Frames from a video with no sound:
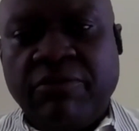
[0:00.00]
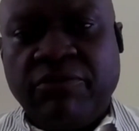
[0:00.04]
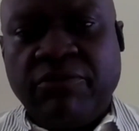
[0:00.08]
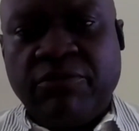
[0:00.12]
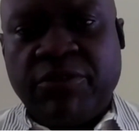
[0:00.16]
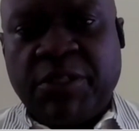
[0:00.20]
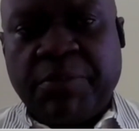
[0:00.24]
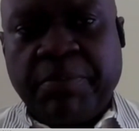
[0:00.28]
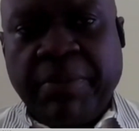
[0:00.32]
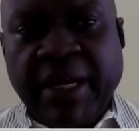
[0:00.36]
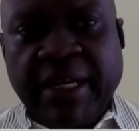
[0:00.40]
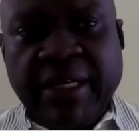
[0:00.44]
have
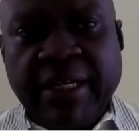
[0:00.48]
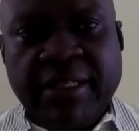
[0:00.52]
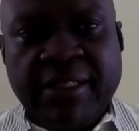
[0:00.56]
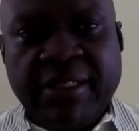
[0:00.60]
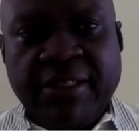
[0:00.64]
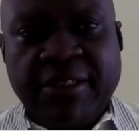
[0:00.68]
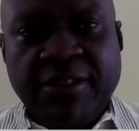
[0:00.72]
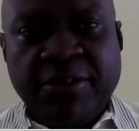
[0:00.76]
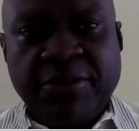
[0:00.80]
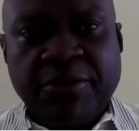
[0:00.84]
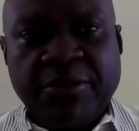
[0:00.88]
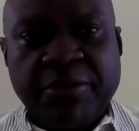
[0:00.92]
spent,
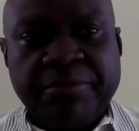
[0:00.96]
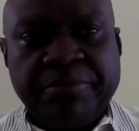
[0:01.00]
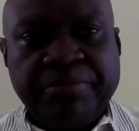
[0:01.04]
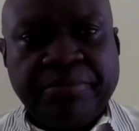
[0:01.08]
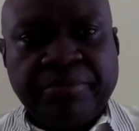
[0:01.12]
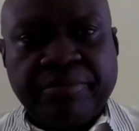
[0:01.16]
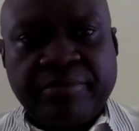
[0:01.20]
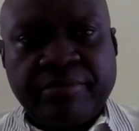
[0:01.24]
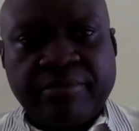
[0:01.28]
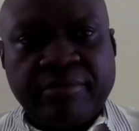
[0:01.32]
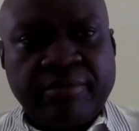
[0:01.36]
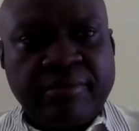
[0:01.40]

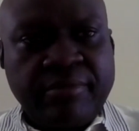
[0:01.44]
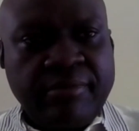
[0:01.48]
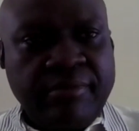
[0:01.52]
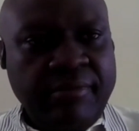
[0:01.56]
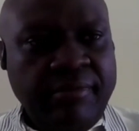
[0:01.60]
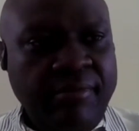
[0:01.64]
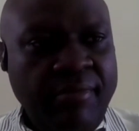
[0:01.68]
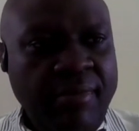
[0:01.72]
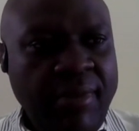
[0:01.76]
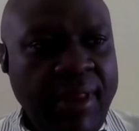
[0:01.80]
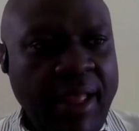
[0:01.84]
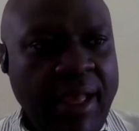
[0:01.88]

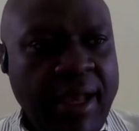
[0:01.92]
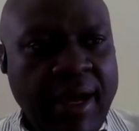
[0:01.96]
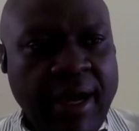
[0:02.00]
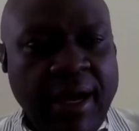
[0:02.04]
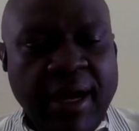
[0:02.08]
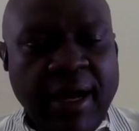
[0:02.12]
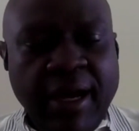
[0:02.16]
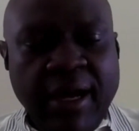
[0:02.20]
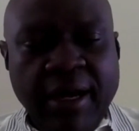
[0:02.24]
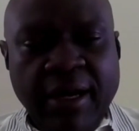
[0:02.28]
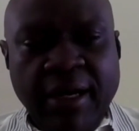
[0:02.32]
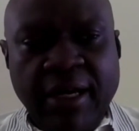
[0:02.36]

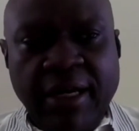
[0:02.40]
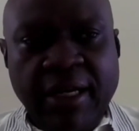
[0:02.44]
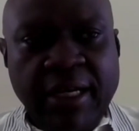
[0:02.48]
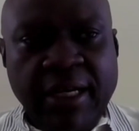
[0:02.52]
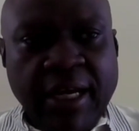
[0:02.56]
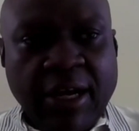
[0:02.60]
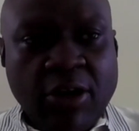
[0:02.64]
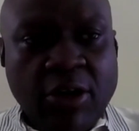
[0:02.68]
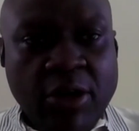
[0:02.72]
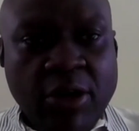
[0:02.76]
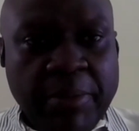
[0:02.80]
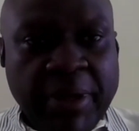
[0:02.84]

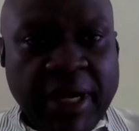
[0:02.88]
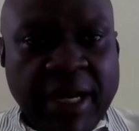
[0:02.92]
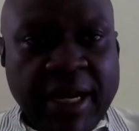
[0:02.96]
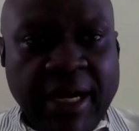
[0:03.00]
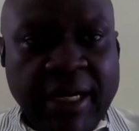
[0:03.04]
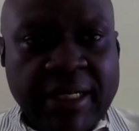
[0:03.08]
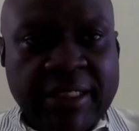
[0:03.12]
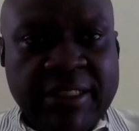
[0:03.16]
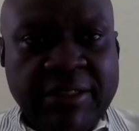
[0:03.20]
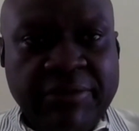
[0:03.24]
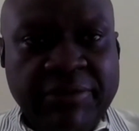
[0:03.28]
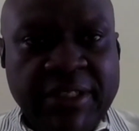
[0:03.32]
in economic
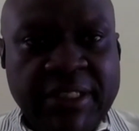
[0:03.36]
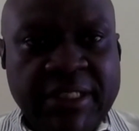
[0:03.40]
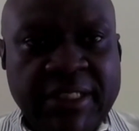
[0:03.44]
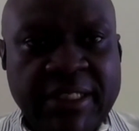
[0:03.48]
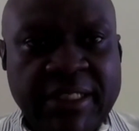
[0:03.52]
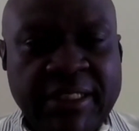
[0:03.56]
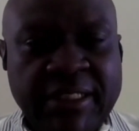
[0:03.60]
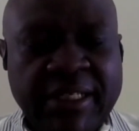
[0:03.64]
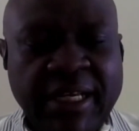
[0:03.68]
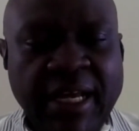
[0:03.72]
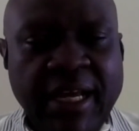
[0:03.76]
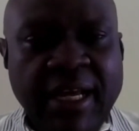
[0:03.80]

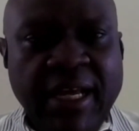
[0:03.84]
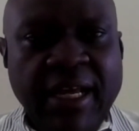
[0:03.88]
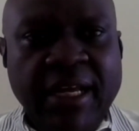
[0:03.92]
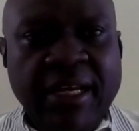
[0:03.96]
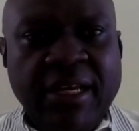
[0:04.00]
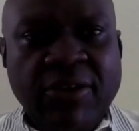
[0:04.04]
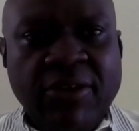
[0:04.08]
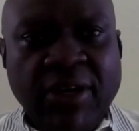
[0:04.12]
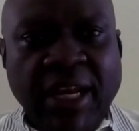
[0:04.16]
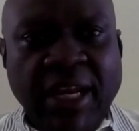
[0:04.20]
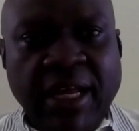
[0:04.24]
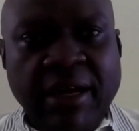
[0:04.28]
activities.
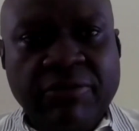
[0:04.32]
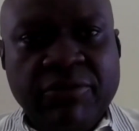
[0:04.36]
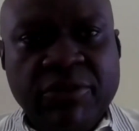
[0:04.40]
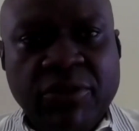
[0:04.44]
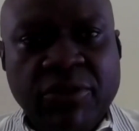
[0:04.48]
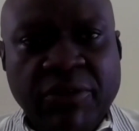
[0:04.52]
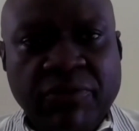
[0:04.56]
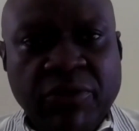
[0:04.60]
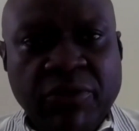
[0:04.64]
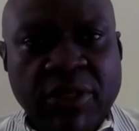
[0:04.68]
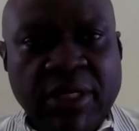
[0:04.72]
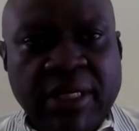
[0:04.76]
They will have
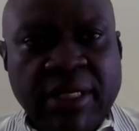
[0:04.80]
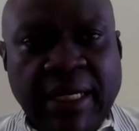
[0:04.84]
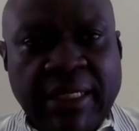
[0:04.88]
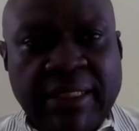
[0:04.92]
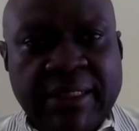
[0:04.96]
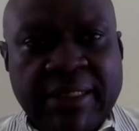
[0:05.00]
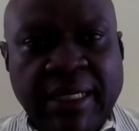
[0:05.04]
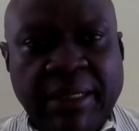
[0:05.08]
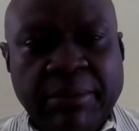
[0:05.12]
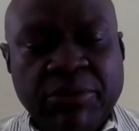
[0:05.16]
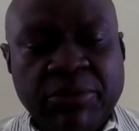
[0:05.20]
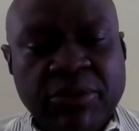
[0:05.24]
to devote
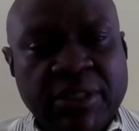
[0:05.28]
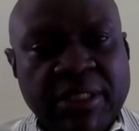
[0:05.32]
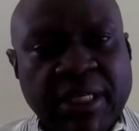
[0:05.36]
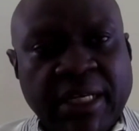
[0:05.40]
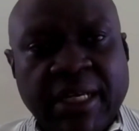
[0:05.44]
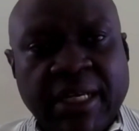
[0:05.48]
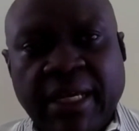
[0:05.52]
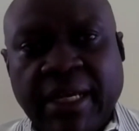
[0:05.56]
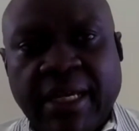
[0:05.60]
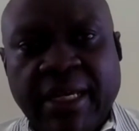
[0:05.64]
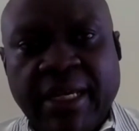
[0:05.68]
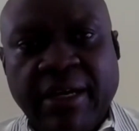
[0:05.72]
that time to
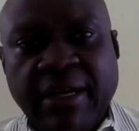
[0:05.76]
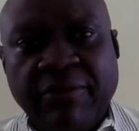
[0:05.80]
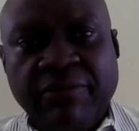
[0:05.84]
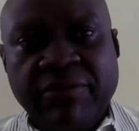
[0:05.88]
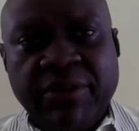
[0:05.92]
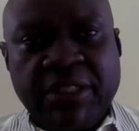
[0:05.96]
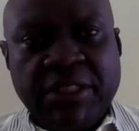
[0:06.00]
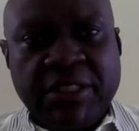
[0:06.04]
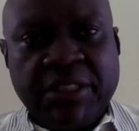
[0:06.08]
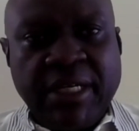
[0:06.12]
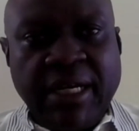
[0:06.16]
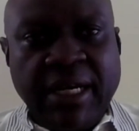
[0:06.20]
taking care
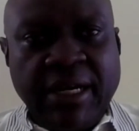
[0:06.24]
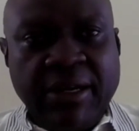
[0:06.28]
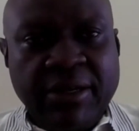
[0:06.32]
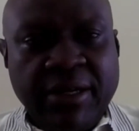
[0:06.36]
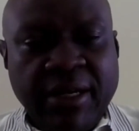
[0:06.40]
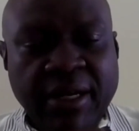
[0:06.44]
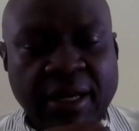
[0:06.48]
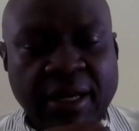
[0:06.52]
of this child